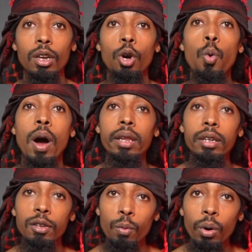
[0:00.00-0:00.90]

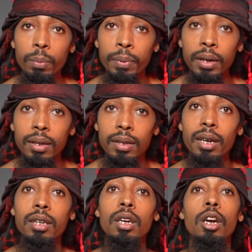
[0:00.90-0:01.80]
Quality of work being
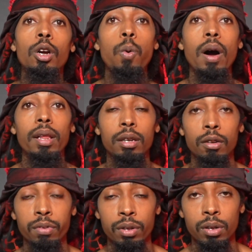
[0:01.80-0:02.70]
done, quality
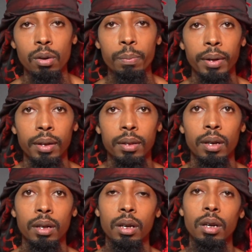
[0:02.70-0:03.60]
of result being done.